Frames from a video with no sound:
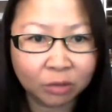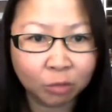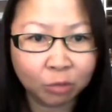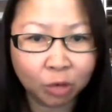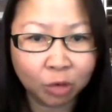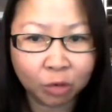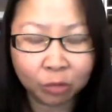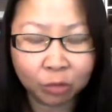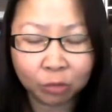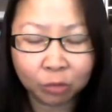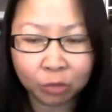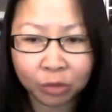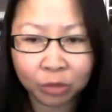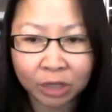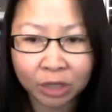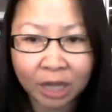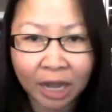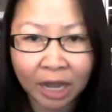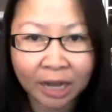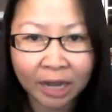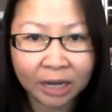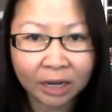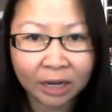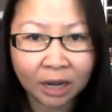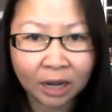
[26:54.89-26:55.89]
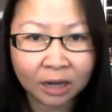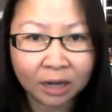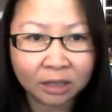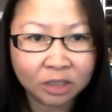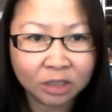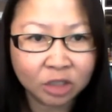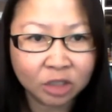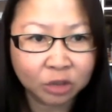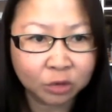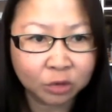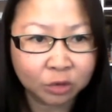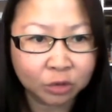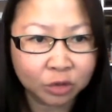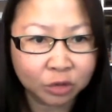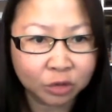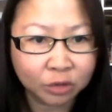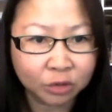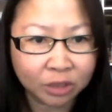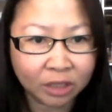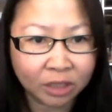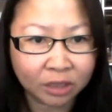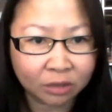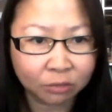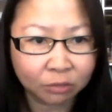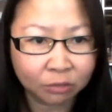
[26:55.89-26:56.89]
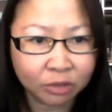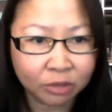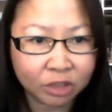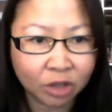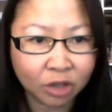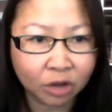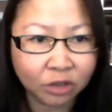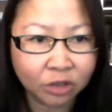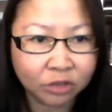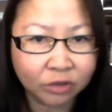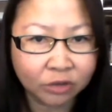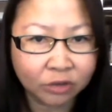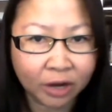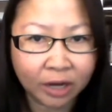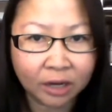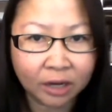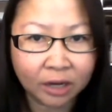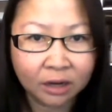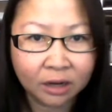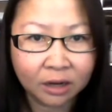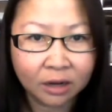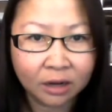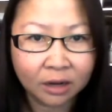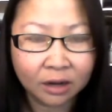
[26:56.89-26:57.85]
we're relying on to get the results right,